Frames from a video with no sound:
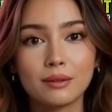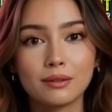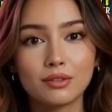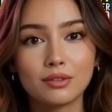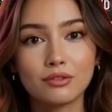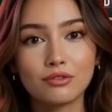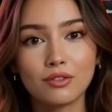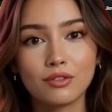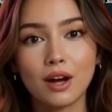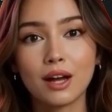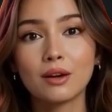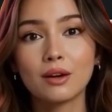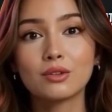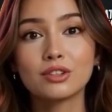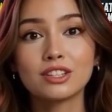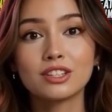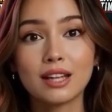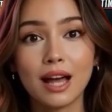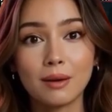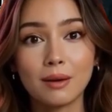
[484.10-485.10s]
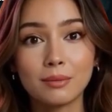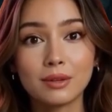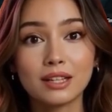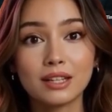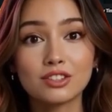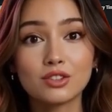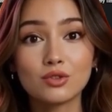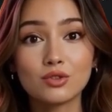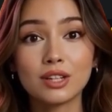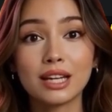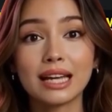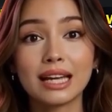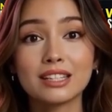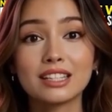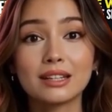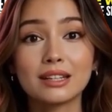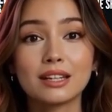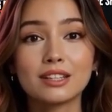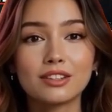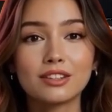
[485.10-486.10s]
The final step is
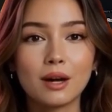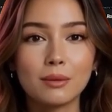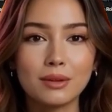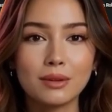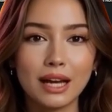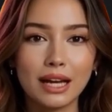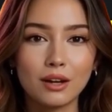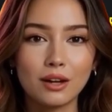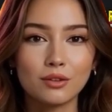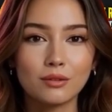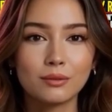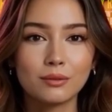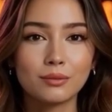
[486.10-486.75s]
creating the thumbnail.